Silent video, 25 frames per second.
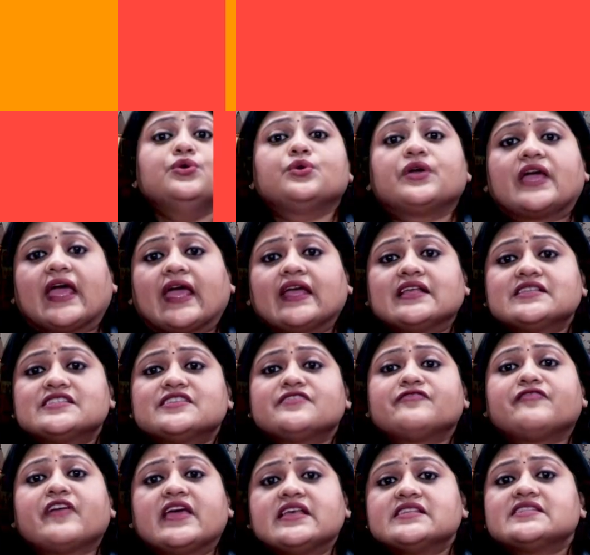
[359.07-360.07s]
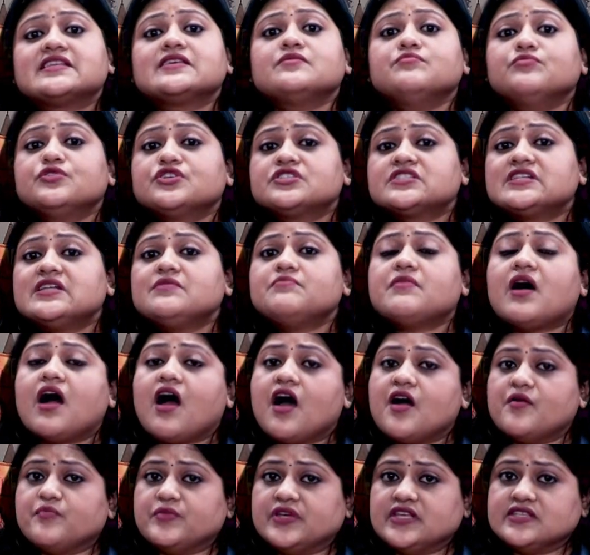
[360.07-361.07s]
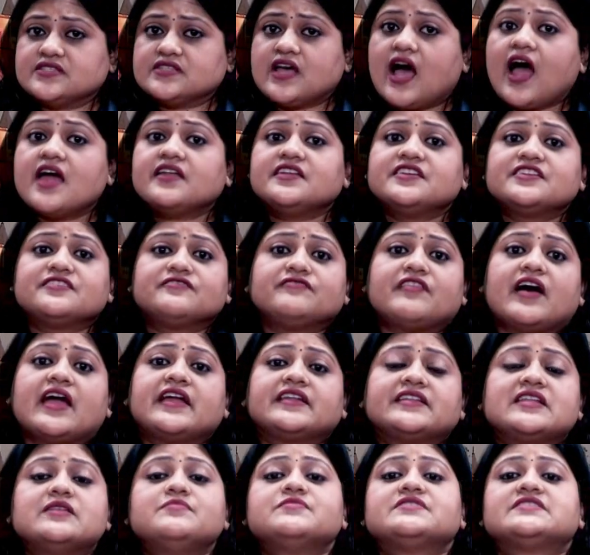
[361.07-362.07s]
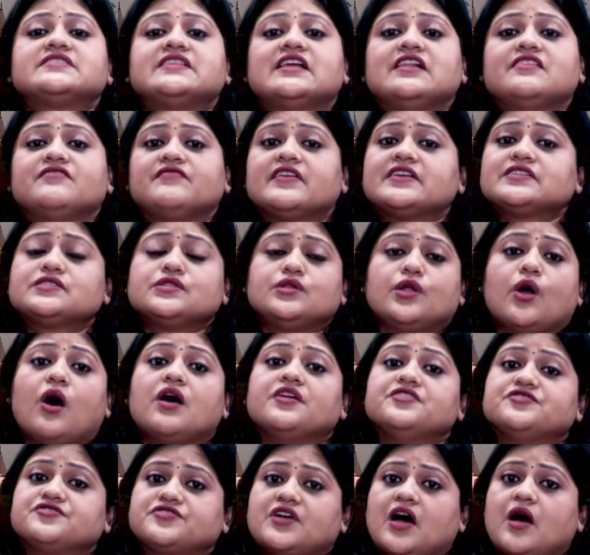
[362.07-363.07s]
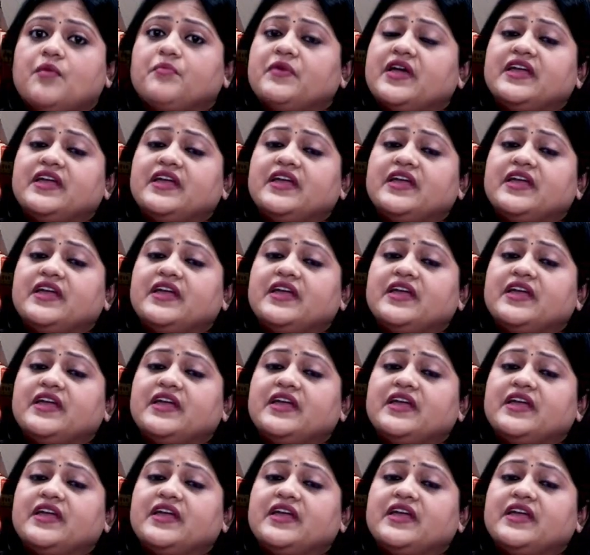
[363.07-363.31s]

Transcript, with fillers: Hindu kings facing Muslim armies identified themselves as Lord Ram